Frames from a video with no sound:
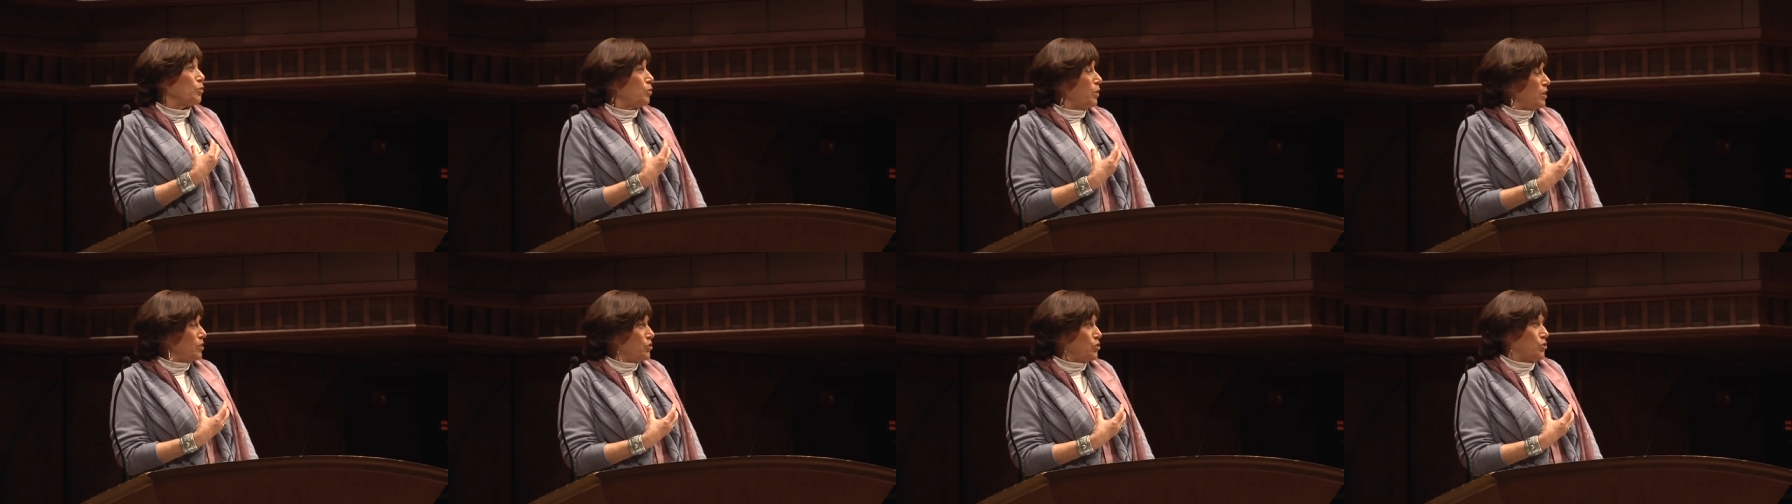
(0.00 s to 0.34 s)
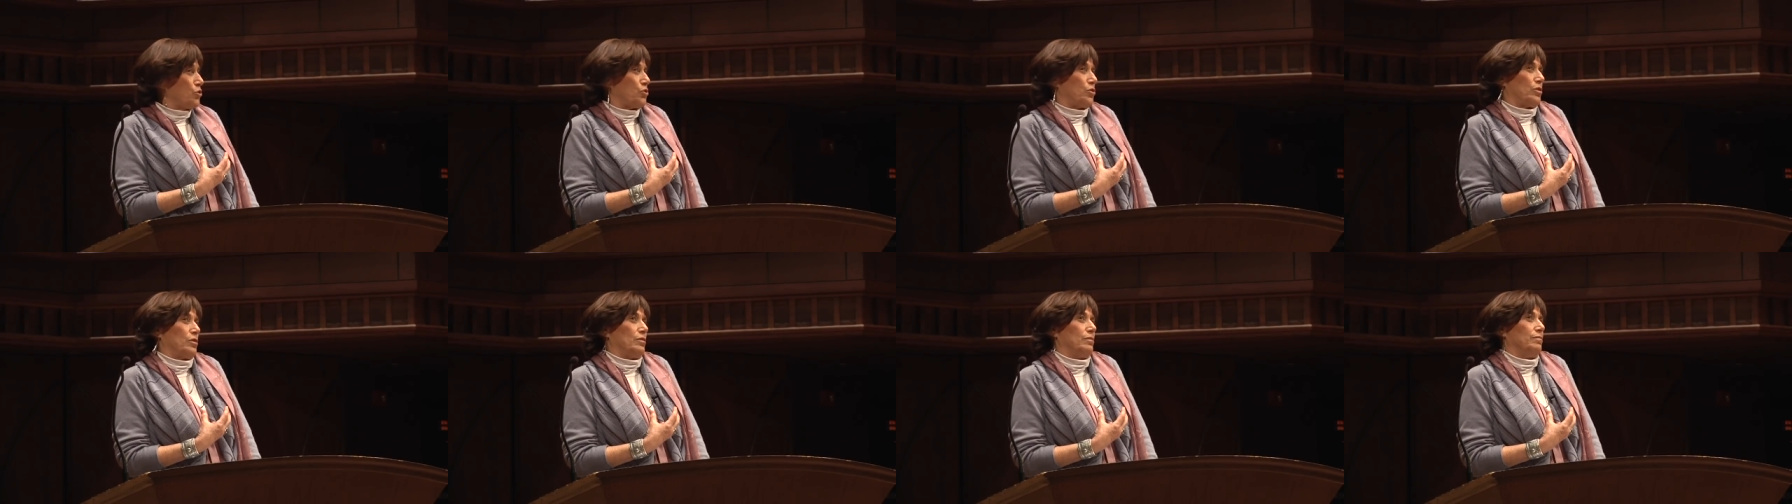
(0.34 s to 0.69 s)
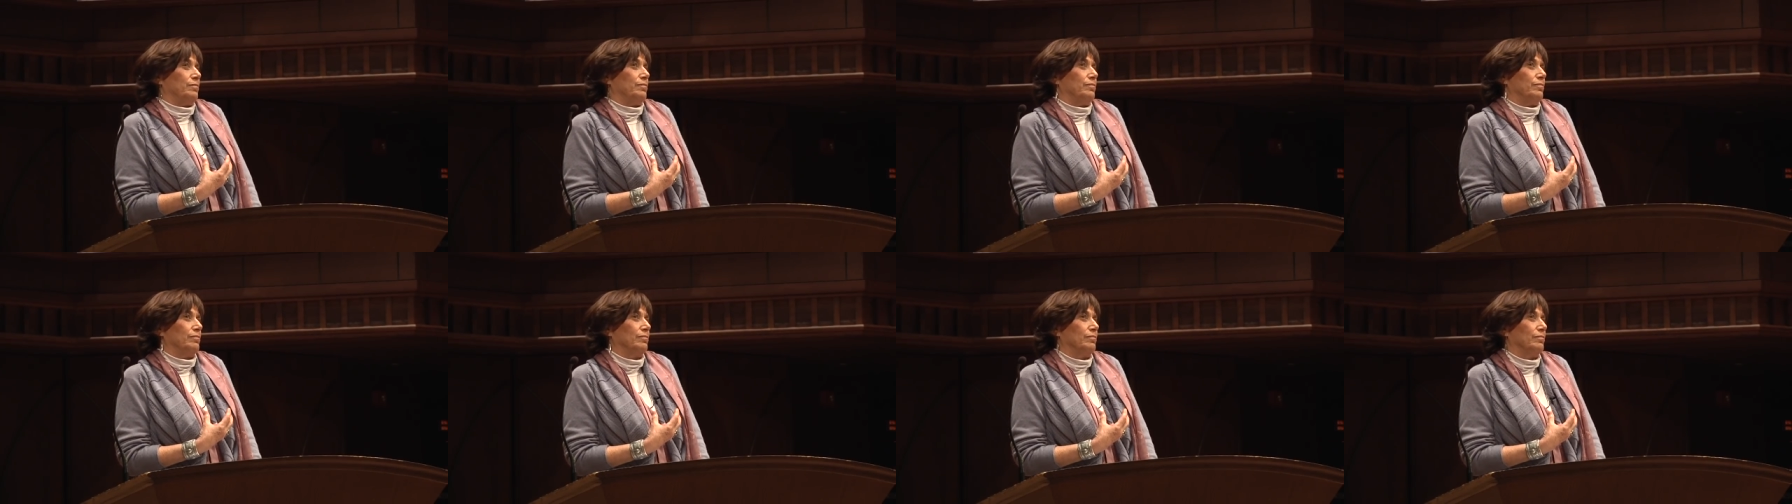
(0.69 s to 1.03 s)
question,
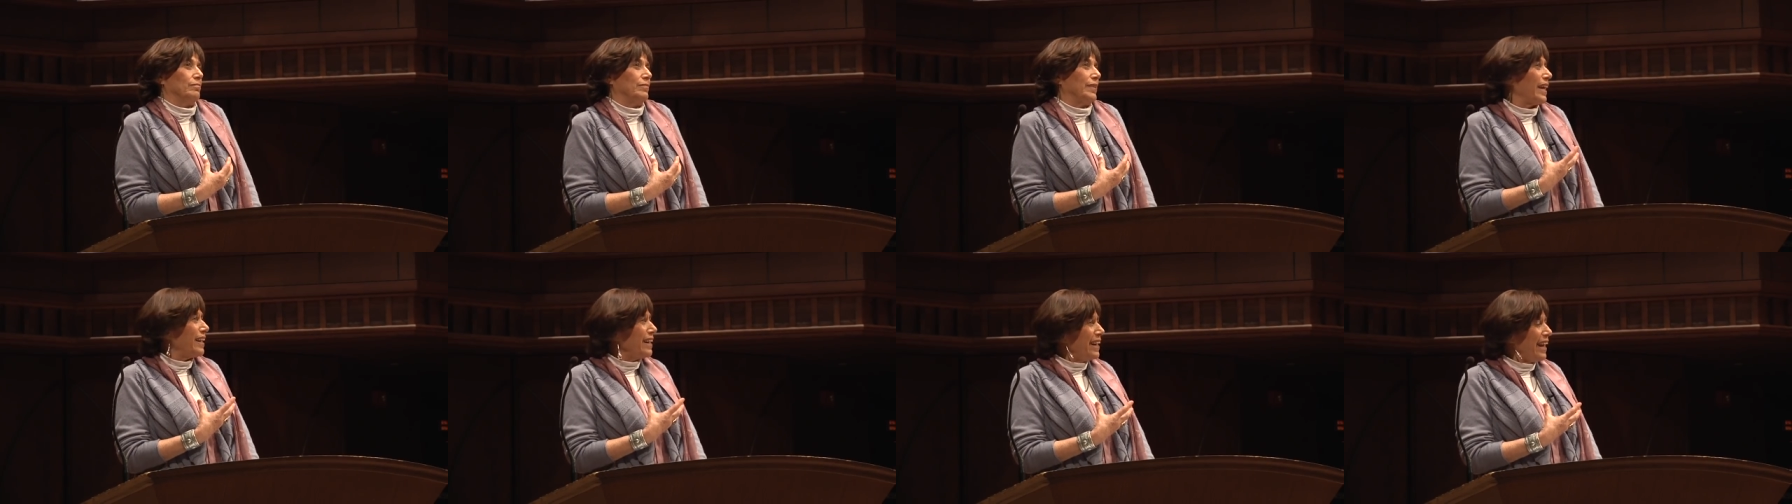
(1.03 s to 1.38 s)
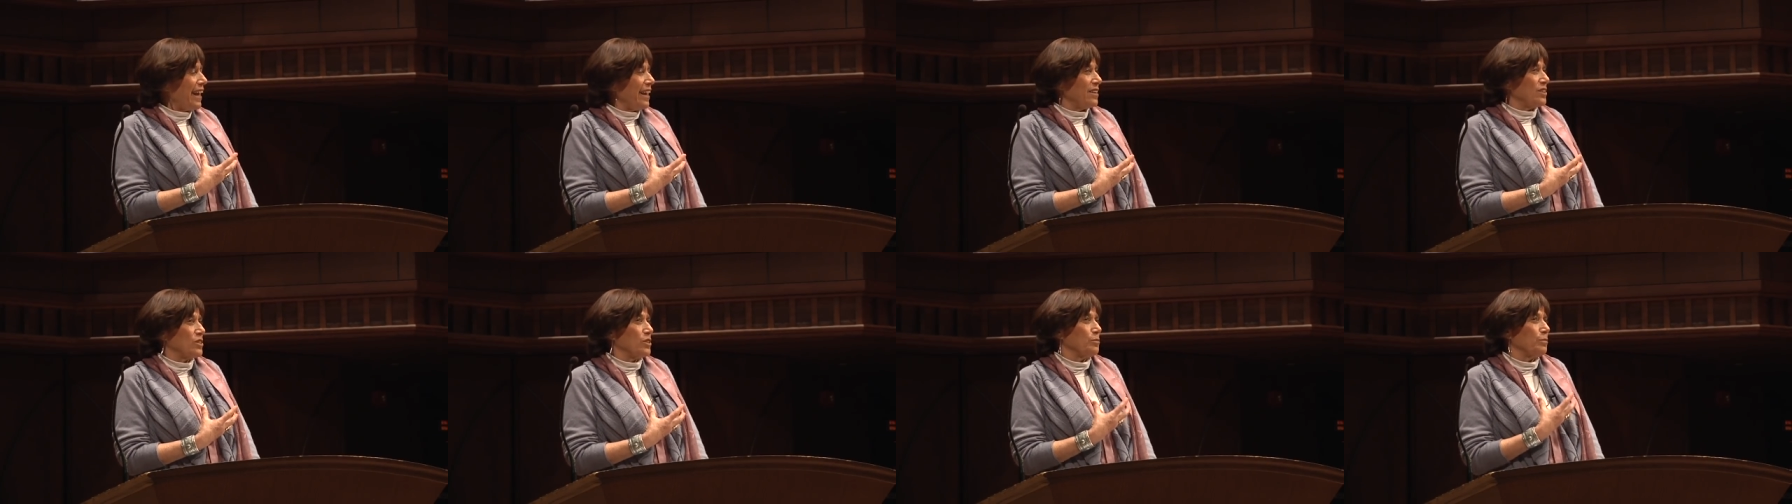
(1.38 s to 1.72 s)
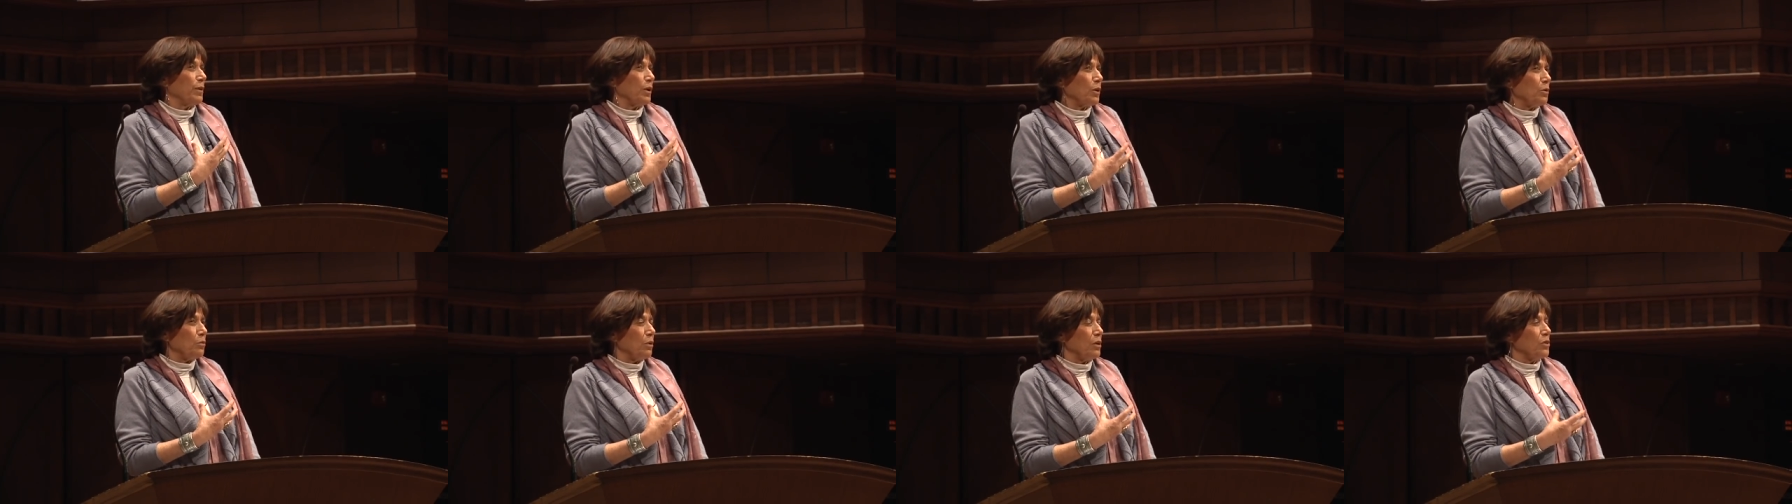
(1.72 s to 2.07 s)
not an answer,
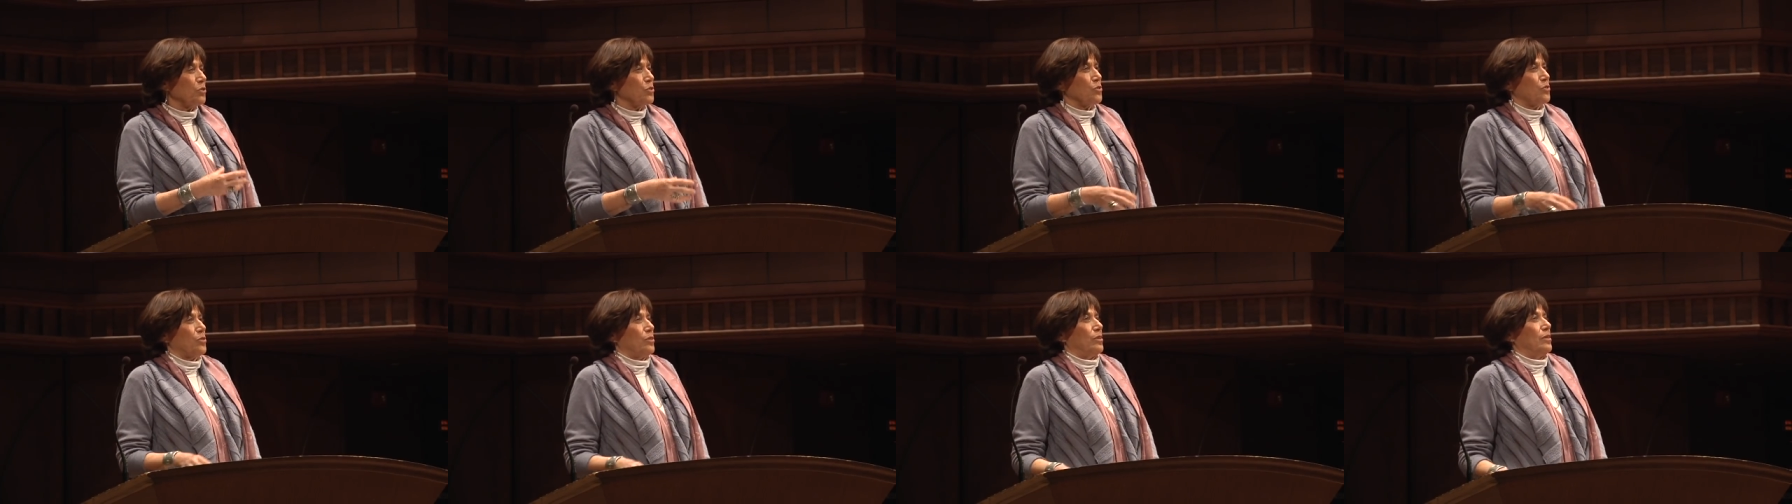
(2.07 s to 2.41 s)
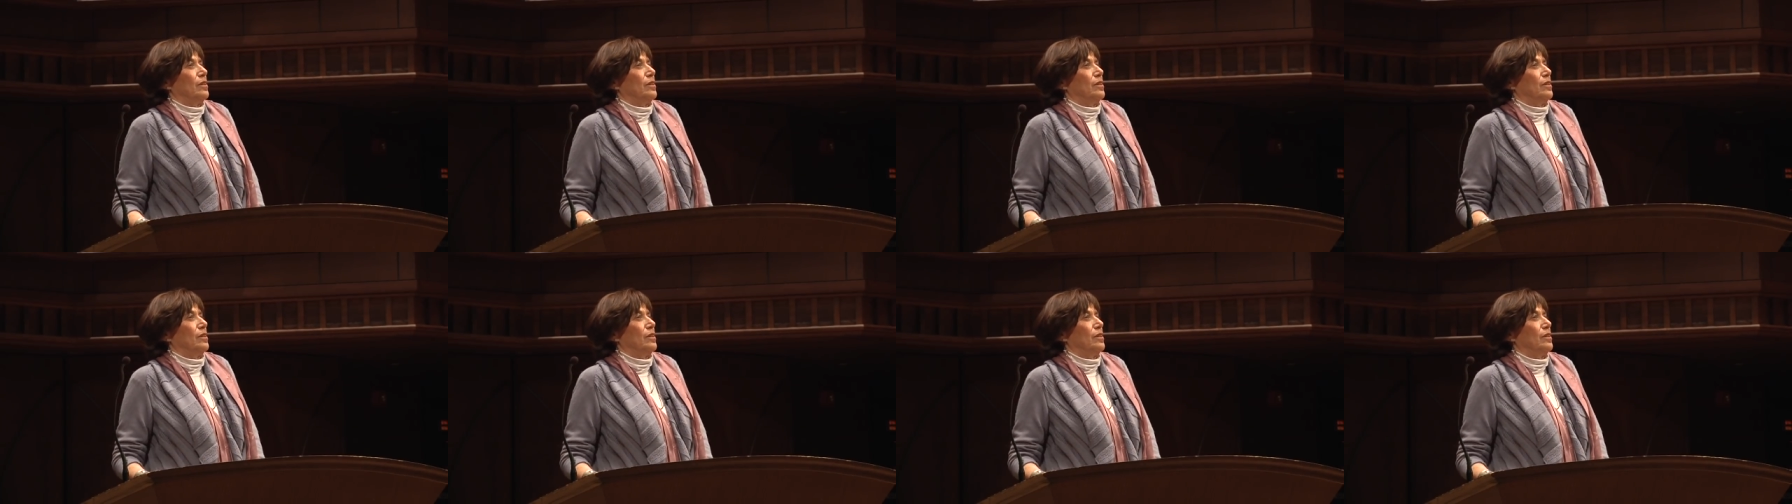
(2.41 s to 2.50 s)
but a question